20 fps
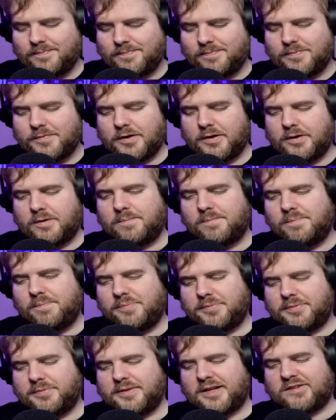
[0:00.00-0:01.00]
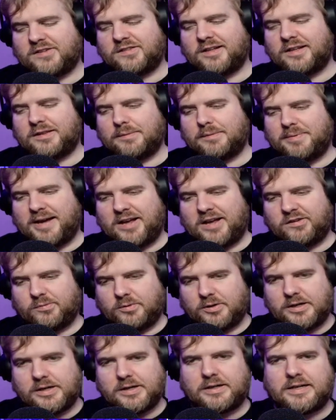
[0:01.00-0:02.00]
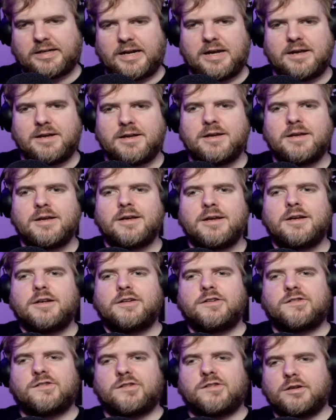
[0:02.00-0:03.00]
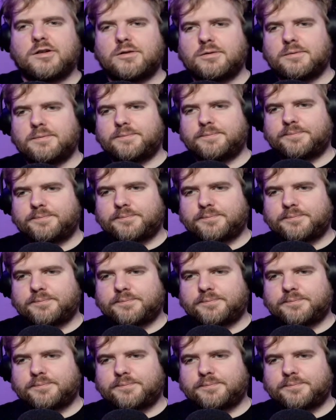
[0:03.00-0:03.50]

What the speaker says: No, that's not the password. Okay, so